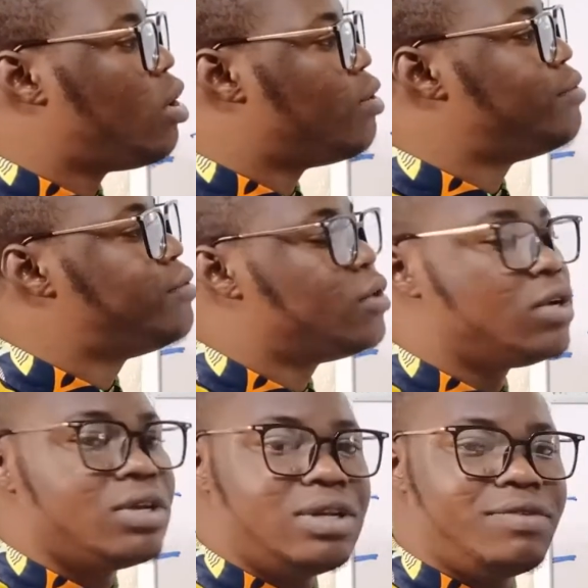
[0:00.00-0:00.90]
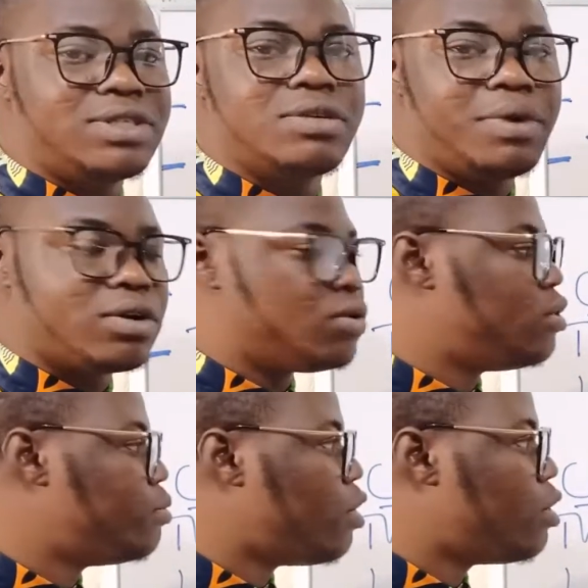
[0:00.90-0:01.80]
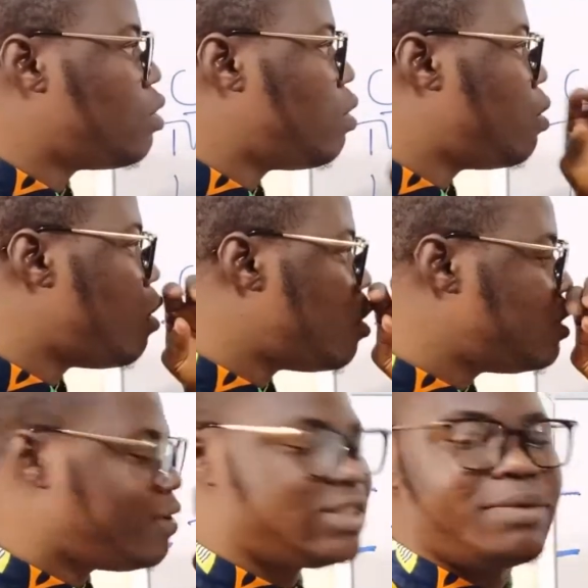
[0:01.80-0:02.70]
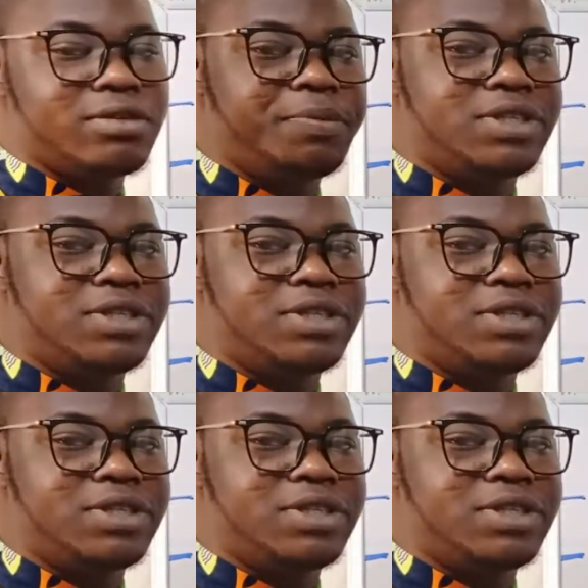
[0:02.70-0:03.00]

Of the vertebral column, or the vertebra to be